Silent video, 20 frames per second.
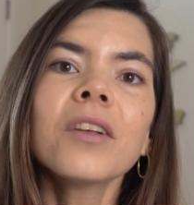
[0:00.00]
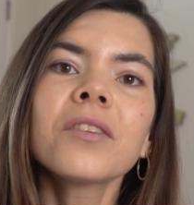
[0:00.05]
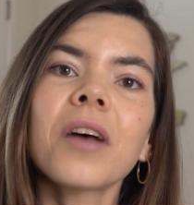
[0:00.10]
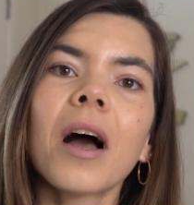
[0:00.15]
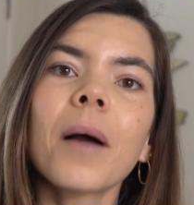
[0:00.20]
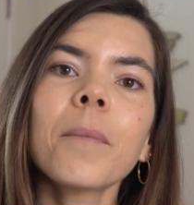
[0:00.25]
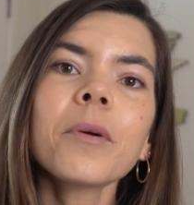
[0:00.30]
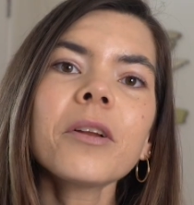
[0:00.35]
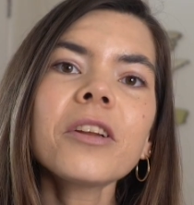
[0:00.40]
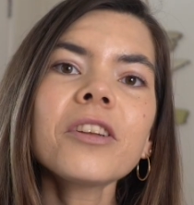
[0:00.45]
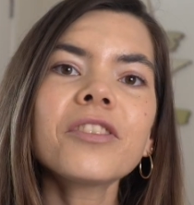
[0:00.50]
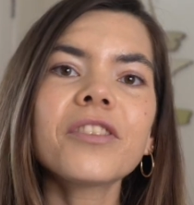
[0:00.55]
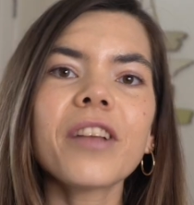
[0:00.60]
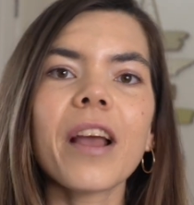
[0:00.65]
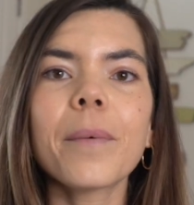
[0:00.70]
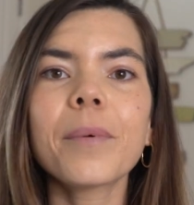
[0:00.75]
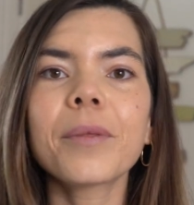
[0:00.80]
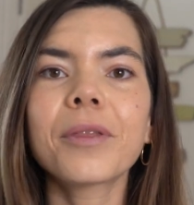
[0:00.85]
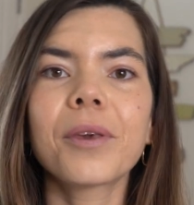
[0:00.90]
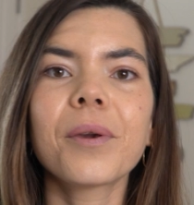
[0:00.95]
So I'm going to
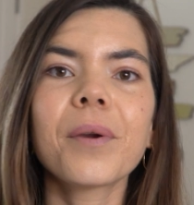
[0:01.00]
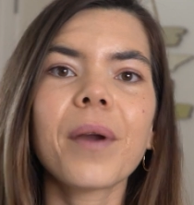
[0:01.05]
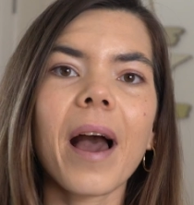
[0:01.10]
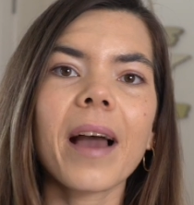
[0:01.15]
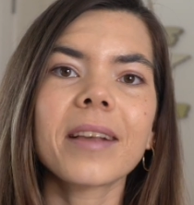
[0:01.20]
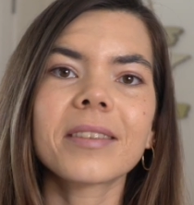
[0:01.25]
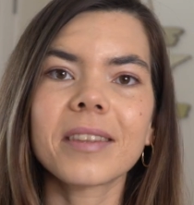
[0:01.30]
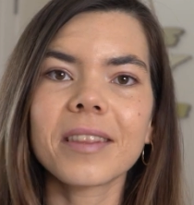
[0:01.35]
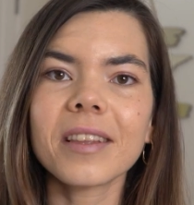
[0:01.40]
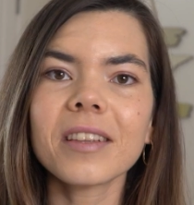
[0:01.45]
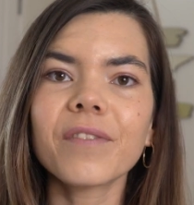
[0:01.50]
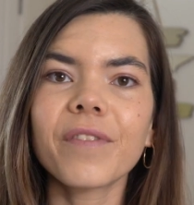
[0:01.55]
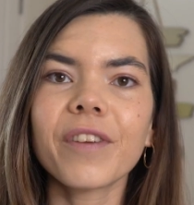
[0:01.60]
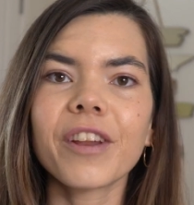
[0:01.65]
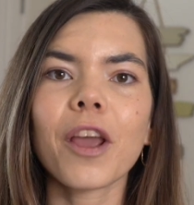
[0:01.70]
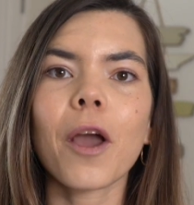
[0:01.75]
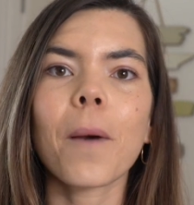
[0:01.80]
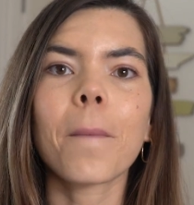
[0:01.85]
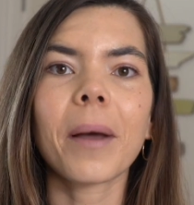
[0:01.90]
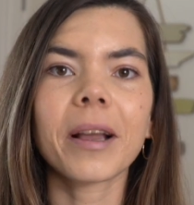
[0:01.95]
share with you guys in this
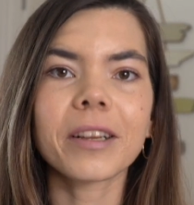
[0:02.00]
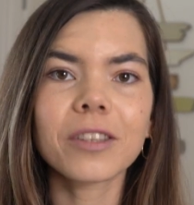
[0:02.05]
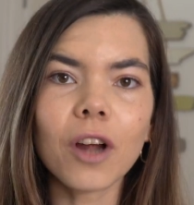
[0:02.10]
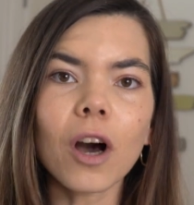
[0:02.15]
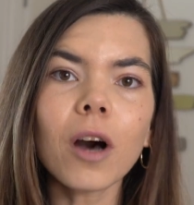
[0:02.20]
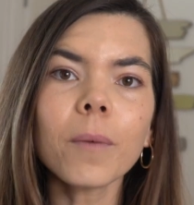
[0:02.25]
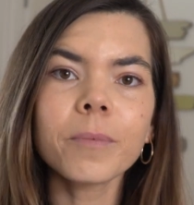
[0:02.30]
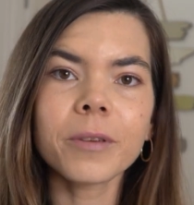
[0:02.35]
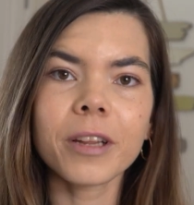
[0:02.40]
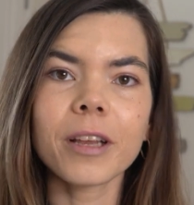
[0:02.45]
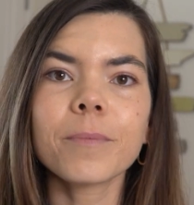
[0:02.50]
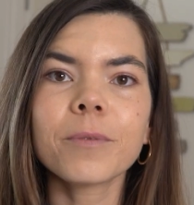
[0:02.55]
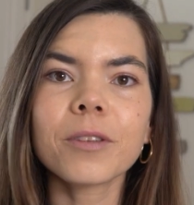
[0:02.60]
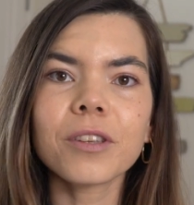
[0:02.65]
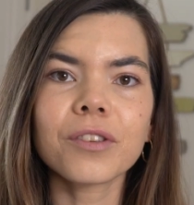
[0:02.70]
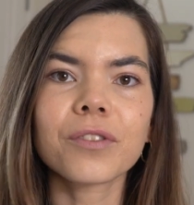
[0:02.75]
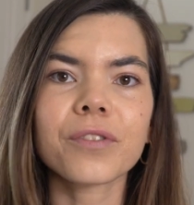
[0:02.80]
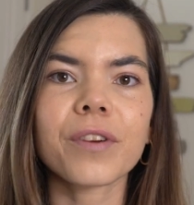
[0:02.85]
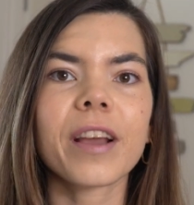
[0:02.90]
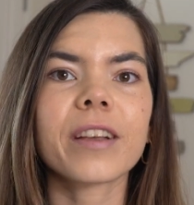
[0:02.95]
video my top tips
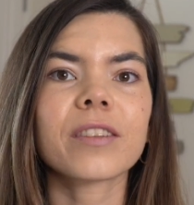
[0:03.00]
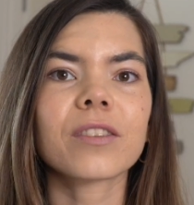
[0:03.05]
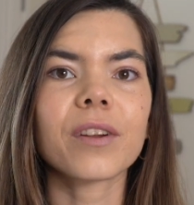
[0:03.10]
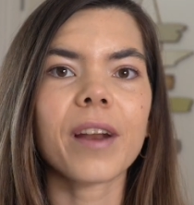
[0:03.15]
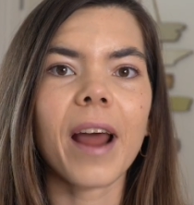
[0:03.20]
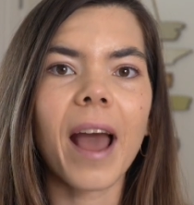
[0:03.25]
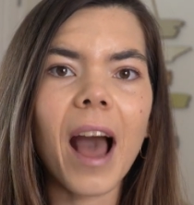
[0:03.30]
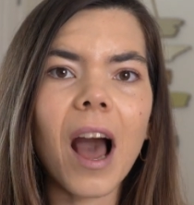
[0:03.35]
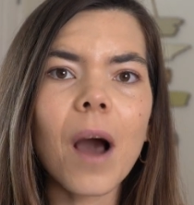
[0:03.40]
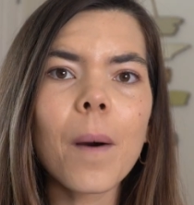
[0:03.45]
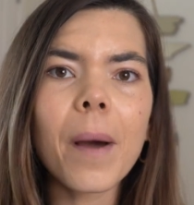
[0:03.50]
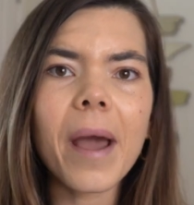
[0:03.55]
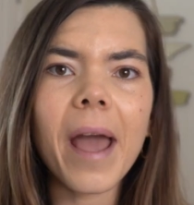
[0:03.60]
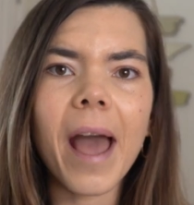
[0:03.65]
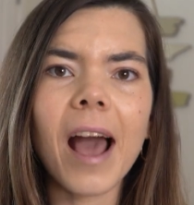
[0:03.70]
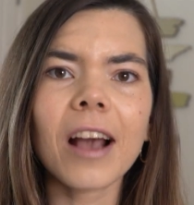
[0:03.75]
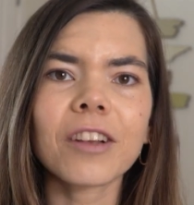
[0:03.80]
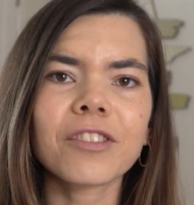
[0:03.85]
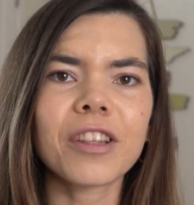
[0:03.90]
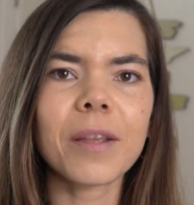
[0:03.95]
and tricks on how I
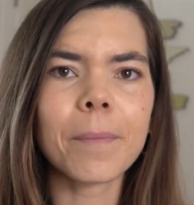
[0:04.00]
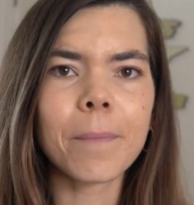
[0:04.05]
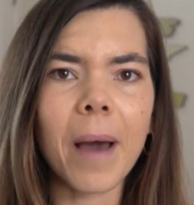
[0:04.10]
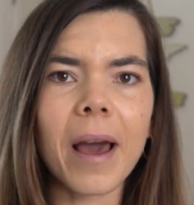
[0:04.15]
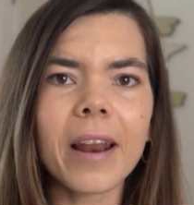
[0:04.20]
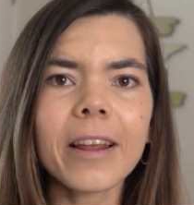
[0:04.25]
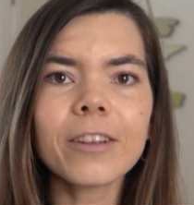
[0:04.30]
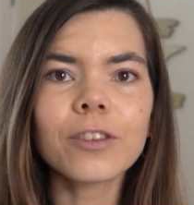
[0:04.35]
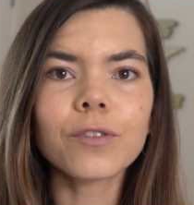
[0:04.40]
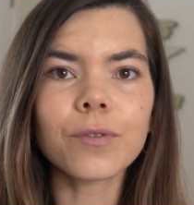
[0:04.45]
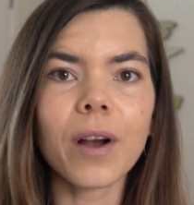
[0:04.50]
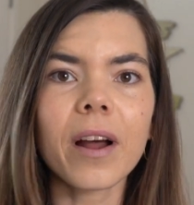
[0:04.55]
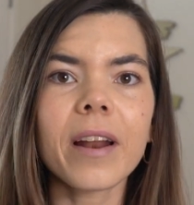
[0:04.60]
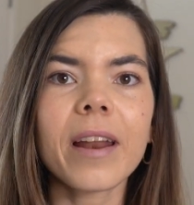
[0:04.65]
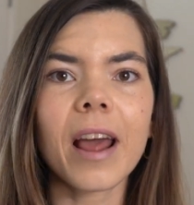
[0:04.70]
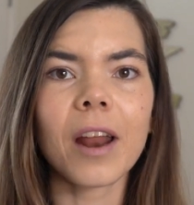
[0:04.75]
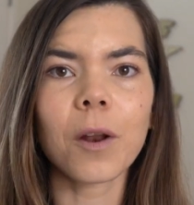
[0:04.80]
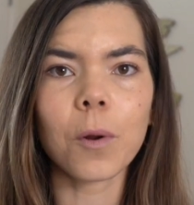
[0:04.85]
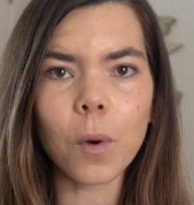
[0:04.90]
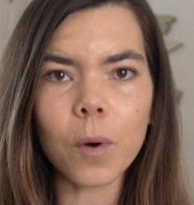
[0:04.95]
actually manage, run,
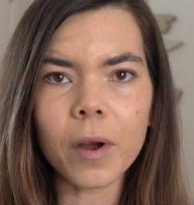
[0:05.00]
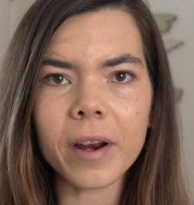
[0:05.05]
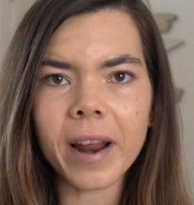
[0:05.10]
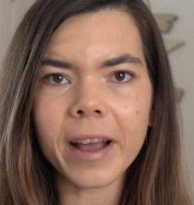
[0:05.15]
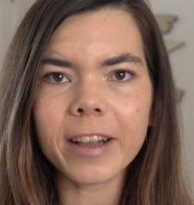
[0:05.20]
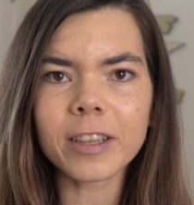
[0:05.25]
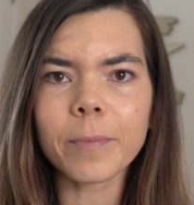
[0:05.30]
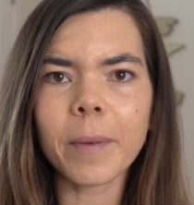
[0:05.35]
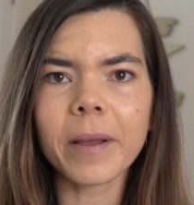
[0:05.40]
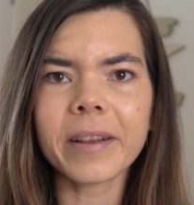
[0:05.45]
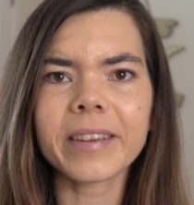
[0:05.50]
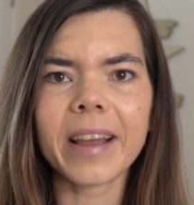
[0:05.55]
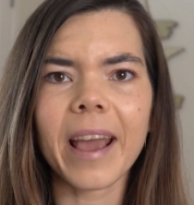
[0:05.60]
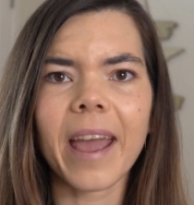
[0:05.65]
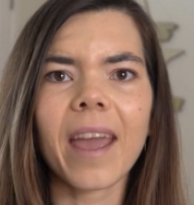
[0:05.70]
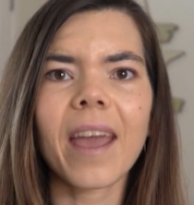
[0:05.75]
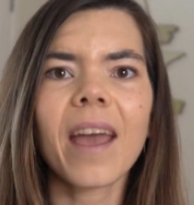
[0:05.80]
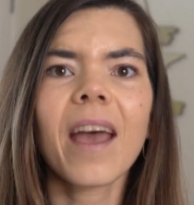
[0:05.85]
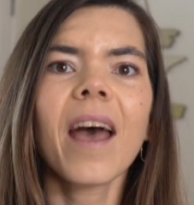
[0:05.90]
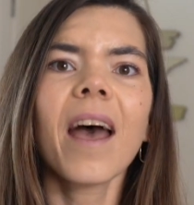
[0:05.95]
and organize my
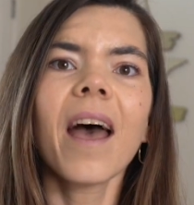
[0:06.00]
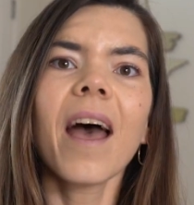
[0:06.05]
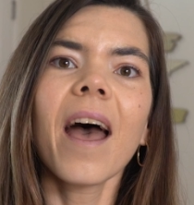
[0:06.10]
day.